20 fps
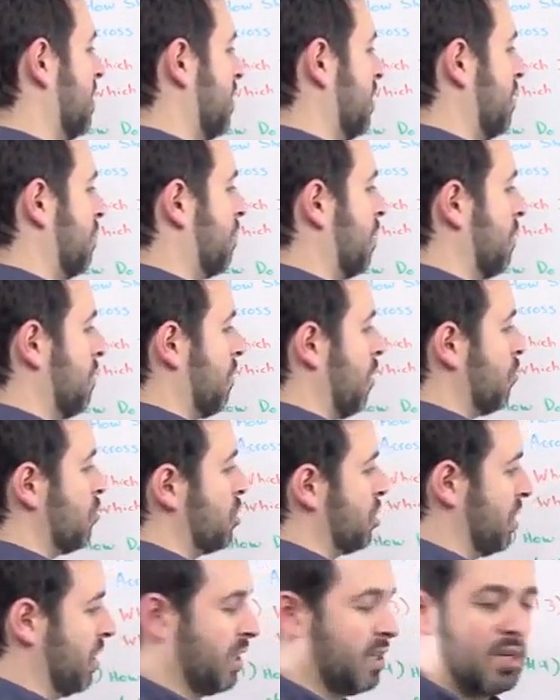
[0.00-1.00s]
the
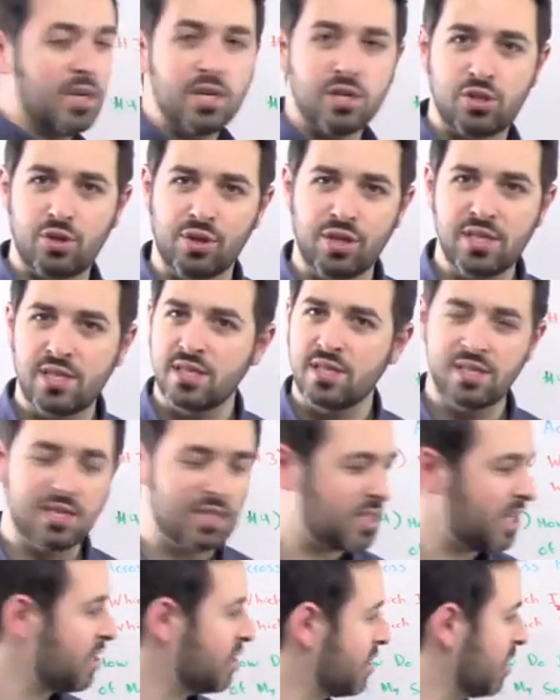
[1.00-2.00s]
promotion? So this is
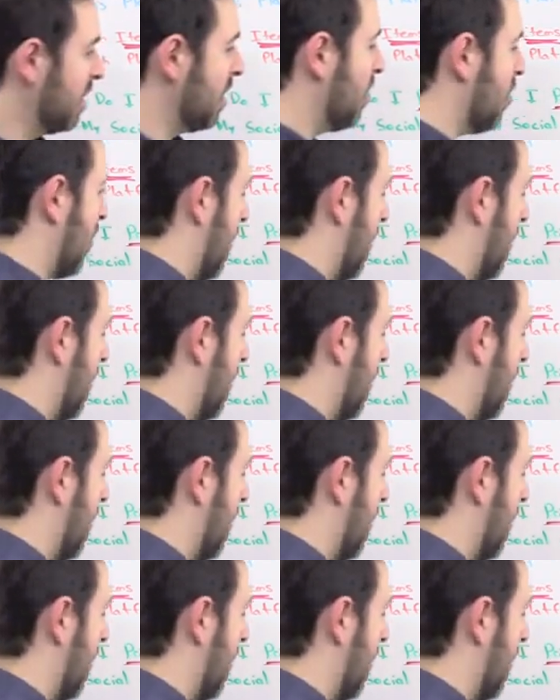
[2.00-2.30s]
essentially,